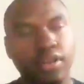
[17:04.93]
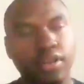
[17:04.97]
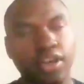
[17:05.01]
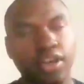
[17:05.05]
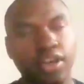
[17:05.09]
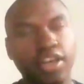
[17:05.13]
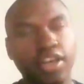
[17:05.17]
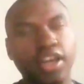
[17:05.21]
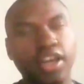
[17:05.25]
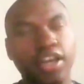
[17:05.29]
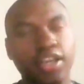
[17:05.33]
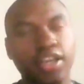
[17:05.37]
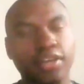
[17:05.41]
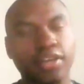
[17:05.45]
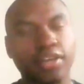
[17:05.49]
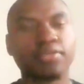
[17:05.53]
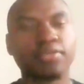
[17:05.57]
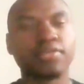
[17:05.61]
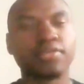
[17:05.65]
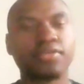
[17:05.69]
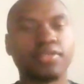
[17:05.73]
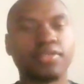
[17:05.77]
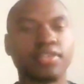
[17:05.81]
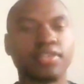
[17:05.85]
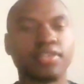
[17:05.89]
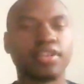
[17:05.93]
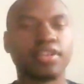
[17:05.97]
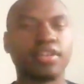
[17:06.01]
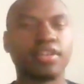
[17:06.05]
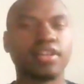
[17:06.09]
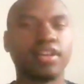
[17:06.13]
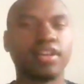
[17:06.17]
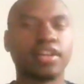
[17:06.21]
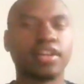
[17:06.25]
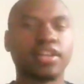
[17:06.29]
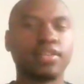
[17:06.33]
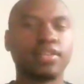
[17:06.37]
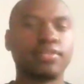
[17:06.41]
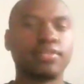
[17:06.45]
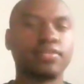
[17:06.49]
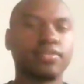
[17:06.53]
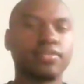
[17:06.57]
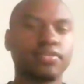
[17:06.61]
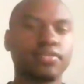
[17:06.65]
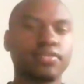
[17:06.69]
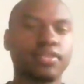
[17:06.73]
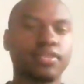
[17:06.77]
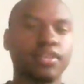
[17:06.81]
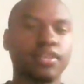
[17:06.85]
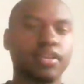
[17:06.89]
I get what you're saying. I get what
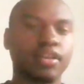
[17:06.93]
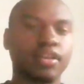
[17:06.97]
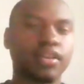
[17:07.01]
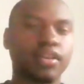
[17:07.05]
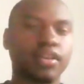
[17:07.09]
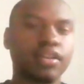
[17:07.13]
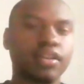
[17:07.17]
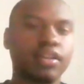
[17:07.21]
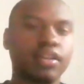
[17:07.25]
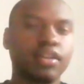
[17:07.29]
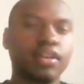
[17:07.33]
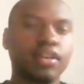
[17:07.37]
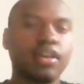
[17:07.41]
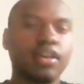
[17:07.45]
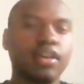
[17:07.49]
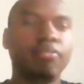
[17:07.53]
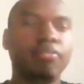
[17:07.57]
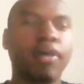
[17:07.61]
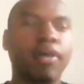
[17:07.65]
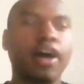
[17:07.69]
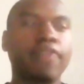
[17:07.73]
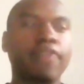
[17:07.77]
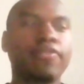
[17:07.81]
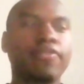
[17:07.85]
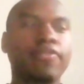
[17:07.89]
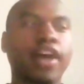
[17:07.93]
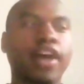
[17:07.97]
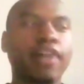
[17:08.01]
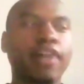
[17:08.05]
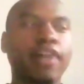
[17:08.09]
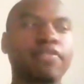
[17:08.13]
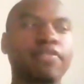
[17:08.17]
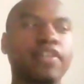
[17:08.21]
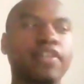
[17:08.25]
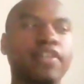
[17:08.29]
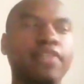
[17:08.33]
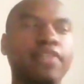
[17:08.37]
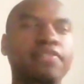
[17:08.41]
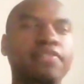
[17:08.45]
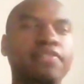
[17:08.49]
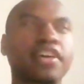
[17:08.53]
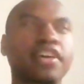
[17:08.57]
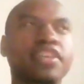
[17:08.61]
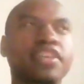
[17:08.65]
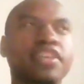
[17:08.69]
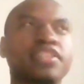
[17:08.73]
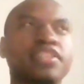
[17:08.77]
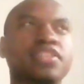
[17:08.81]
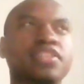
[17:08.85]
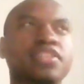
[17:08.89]
you're saying. But I feel
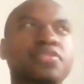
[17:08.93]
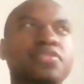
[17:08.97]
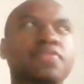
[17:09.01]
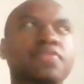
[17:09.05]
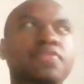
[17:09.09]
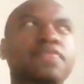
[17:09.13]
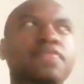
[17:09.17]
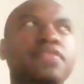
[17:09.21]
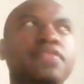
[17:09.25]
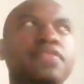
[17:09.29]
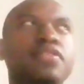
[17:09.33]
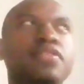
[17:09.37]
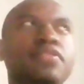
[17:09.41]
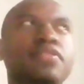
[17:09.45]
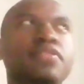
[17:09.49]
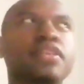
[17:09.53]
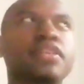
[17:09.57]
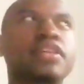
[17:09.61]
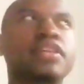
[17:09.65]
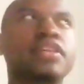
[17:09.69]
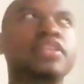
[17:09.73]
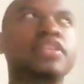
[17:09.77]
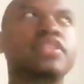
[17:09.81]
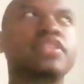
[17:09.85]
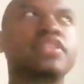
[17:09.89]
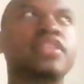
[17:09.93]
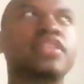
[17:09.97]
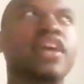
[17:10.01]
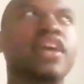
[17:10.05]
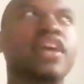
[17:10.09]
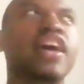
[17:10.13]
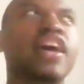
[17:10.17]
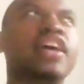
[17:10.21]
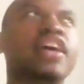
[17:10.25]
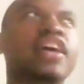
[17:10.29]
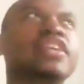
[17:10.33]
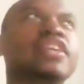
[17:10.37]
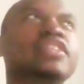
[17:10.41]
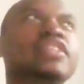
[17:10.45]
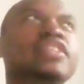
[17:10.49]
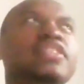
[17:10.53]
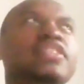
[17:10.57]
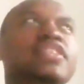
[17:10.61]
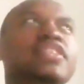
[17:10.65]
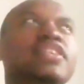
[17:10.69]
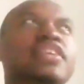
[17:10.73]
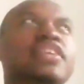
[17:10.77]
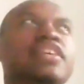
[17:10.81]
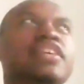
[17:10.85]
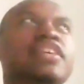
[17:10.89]
like Justin Field isn't
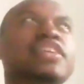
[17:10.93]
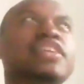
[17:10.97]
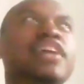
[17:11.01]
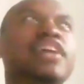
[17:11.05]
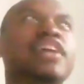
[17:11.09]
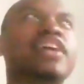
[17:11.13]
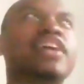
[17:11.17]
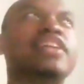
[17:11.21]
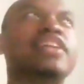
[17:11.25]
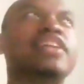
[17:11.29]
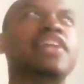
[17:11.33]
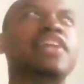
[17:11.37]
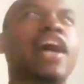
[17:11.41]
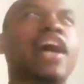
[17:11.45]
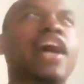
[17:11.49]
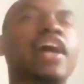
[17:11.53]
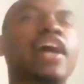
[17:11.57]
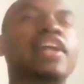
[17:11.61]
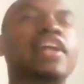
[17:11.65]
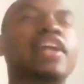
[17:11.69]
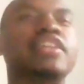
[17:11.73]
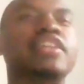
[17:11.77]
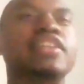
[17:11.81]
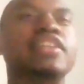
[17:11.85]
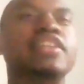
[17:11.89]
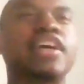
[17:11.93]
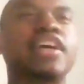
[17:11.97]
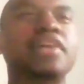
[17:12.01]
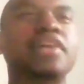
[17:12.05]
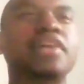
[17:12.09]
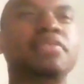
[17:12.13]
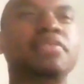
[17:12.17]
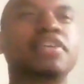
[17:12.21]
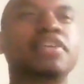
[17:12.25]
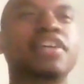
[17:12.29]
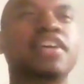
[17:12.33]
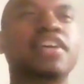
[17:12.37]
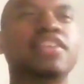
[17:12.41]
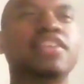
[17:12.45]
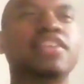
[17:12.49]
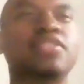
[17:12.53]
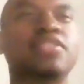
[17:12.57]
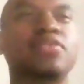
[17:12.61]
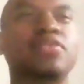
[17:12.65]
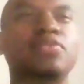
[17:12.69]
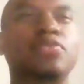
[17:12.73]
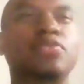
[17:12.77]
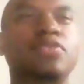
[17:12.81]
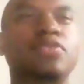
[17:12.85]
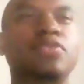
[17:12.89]
as dynamic as
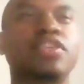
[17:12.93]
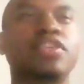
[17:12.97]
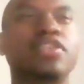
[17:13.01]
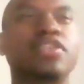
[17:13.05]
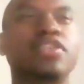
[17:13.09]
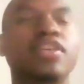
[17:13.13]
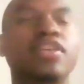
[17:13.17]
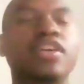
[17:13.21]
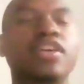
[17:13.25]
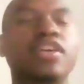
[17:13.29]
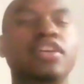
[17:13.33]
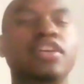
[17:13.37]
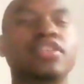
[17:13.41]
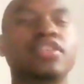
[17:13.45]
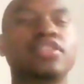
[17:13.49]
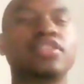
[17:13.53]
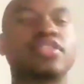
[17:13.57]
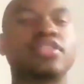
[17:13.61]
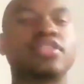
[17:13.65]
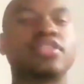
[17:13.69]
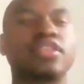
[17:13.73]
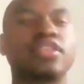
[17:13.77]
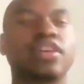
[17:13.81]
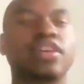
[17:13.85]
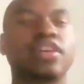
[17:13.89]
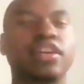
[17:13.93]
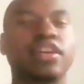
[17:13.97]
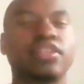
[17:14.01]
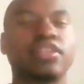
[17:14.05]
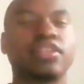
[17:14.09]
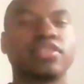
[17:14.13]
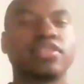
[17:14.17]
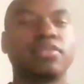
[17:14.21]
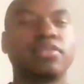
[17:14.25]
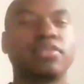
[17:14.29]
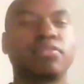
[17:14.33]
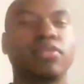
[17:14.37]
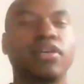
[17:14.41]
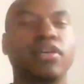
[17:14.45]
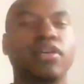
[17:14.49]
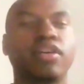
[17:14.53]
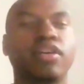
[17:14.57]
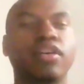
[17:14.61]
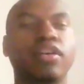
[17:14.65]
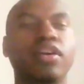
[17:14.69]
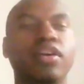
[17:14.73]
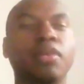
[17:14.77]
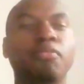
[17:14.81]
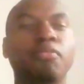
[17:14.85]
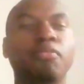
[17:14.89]
a runner as
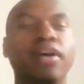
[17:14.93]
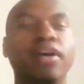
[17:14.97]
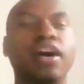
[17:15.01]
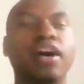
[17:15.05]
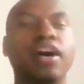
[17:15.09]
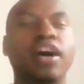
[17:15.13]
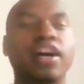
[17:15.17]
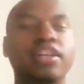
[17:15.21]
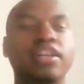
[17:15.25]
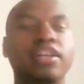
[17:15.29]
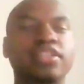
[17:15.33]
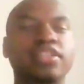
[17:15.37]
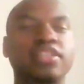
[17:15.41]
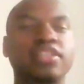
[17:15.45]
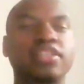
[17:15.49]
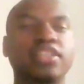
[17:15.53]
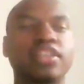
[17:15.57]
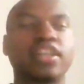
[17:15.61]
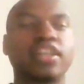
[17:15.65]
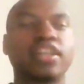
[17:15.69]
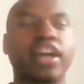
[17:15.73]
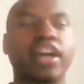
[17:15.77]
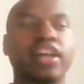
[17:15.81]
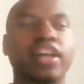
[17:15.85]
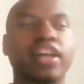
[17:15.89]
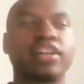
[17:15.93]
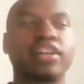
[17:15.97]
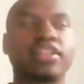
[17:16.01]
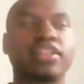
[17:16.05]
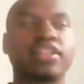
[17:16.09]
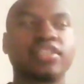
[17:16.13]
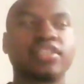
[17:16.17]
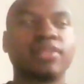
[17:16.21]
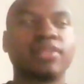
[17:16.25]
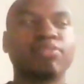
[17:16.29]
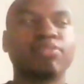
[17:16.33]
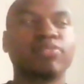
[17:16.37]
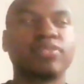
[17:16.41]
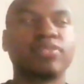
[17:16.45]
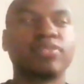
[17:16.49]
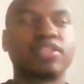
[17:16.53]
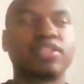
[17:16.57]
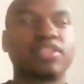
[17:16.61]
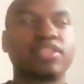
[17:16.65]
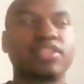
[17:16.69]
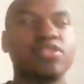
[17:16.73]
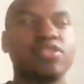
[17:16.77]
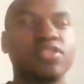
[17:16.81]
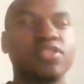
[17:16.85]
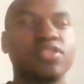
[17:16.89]
Lamar. But I understand like how like some
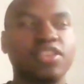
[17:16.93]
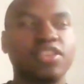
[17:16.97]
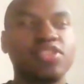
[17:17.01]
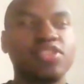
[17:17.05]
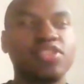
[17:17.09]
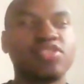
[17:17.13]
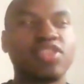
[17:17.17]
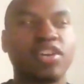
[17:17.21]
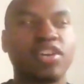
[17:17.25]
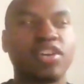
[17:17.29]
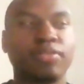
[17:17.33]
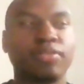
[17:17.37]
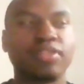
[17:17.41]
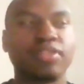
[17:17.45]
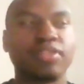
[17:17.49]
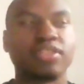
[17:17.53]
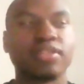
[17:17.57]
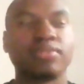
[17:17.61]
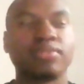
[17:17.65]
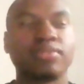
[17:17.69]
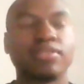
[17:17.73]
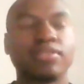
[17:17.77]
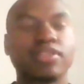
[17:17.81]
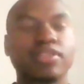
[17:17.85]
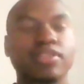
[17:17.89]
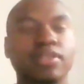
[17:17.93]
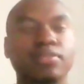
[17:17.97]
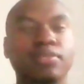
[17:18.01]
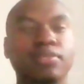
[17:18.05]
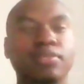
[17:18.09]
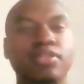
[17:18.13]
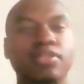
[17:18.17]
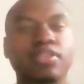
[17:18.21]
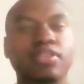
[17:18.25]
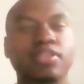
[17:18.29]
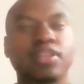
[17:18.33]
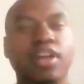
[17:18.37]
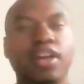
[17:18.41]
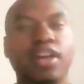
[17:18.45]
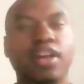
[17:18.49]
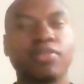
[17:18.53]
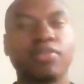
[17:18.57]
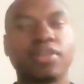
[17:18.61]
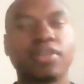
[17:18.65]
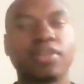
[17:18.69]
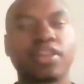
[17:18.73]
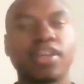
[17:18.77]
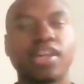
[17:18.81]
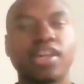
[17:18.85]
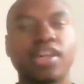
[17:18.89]
you talking about something similar to like
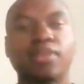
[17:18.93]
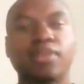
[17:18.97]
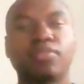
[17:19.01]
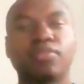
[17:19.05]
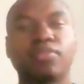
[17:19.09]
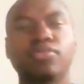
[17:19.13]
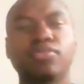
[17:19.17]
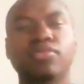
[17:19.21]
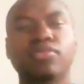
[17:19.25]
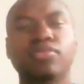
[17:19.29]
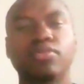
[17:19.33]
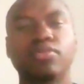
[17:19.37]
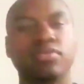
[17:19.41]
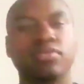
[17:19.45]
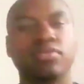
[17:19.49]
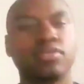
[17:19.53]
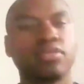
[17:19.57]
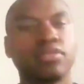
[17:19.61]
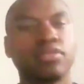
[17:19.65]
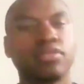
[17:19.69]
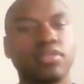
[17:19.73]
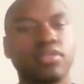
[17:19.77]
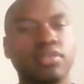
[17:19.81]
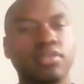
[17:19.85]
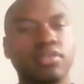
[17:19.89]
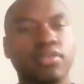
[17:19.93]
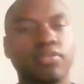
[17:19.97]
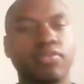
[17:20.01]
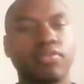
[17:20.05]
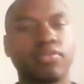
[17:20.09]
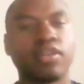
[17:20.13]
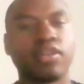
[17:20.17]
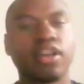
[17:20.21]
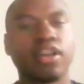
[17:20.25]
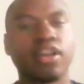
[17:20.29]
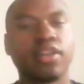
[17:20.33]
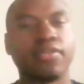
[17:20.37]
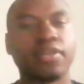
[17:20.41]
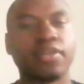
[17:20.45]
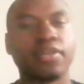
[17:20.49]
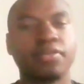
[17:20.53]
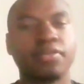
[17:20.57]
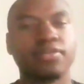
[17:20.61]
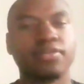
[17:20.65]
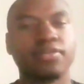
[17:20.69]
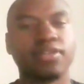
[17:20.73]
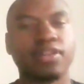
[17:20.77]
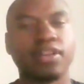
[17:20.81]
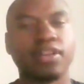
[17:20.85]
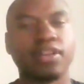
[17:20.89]
what Cam Newton ran when he
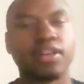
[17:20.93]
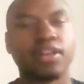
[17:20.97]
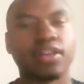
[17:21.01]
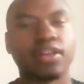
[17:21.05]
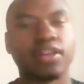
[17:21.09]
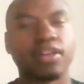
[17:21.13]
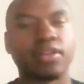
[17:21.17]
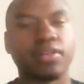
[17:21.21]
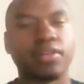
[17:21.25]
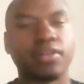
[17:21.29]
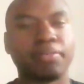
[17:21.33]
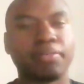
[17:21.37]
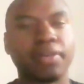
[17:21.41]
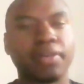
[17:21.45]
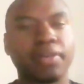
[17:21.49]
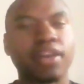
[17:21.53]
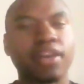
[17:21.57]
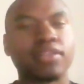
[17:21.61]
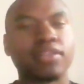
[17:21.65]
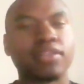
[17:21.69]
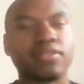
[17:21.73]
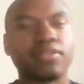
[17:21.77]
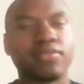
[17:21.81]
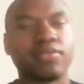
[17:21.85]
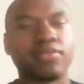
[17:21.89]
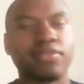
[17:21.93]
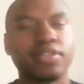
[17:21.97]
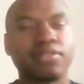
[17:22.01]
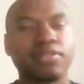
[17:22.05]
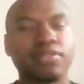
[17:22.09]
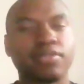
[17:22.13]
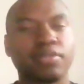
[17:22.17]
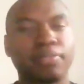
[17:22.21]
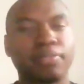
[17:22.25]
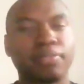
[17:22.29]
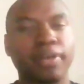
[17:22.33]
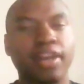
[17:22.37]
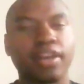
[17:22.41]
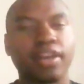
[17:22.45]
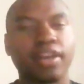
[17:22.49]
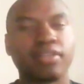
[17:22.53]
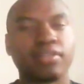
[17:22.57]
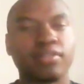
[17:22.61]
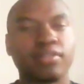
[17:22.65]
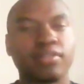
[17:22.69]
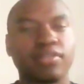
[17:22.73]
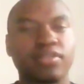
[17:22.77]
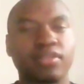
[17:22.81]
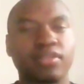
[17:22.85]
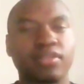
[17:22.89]
was in a Panther when he was with the
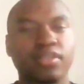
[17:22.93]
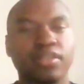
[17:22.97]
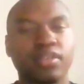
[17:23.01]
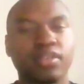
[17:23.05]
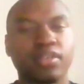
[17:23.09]
Panthers.